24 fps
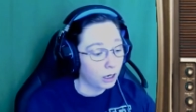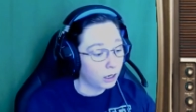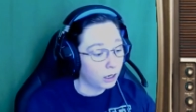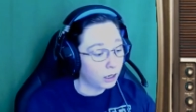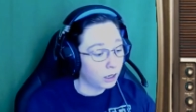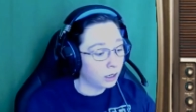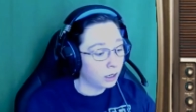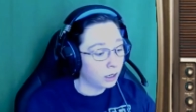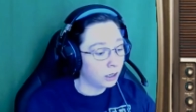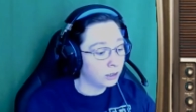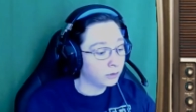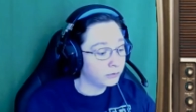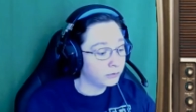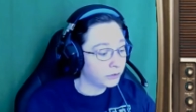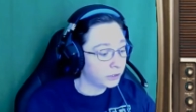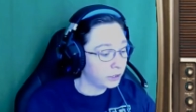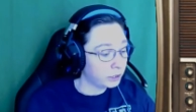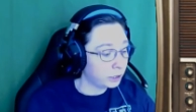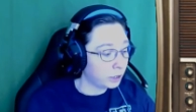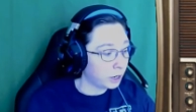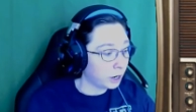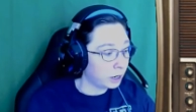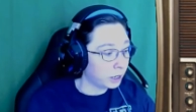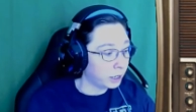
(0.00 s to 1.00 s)
of
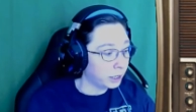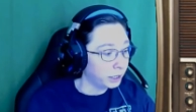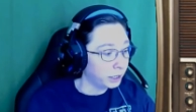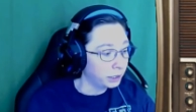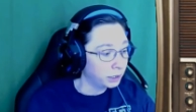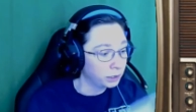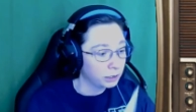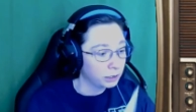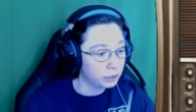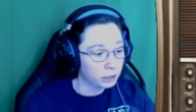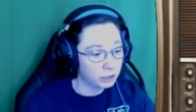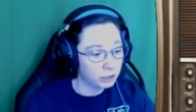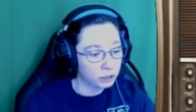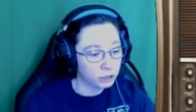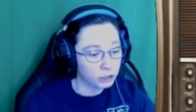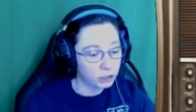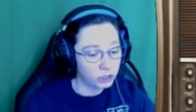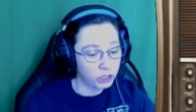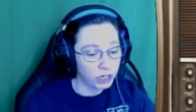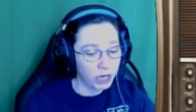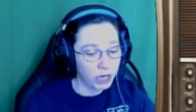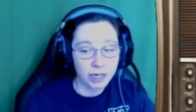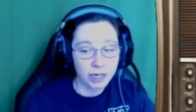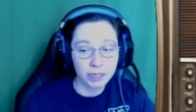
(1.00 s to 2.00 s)
Kiari.
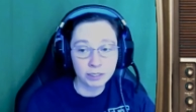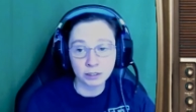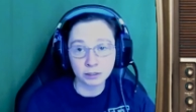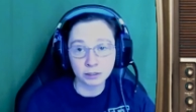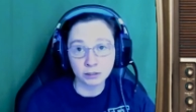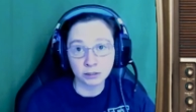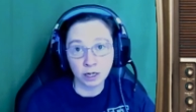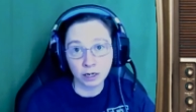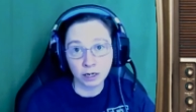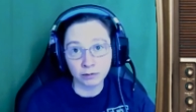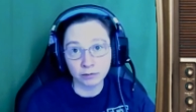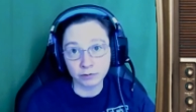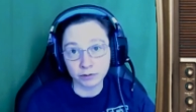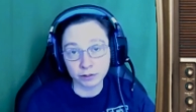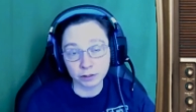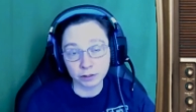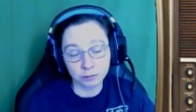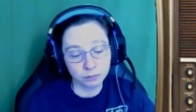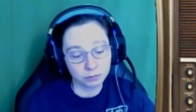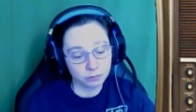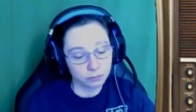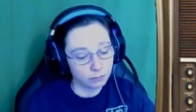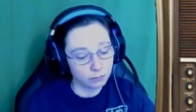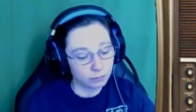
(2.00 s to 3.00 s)
She has a lot of
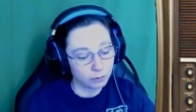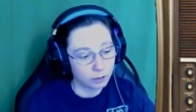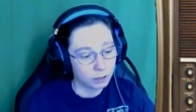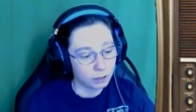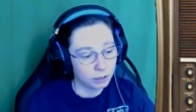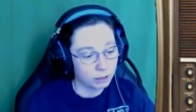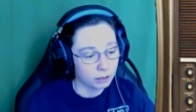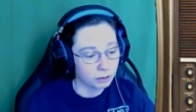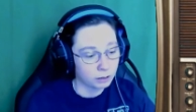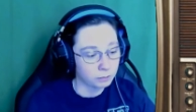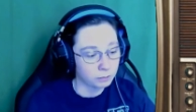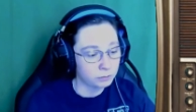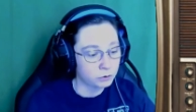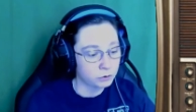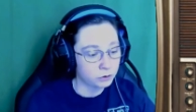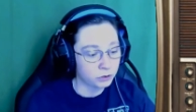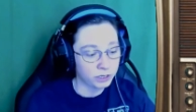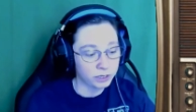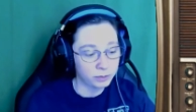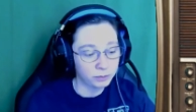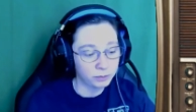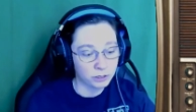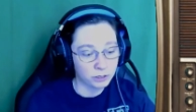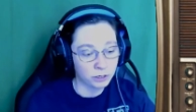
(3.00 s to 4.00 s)
them.
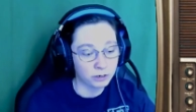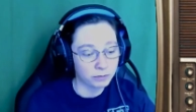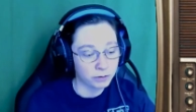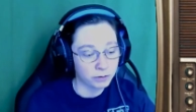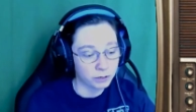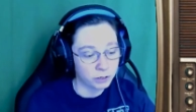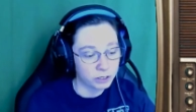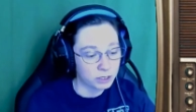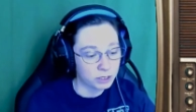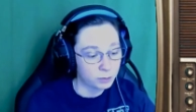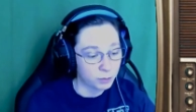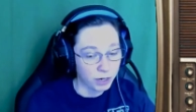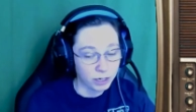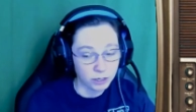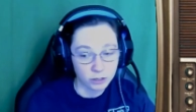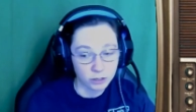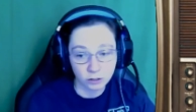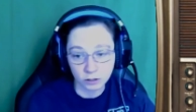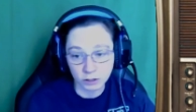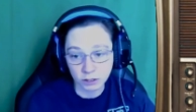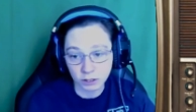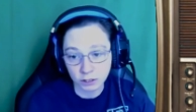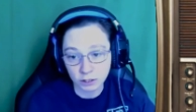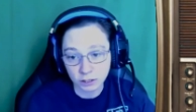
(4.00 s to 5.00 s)
Dreams are very
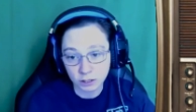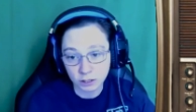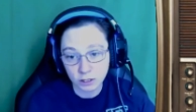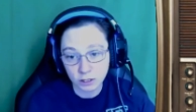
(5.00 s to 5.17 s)
special to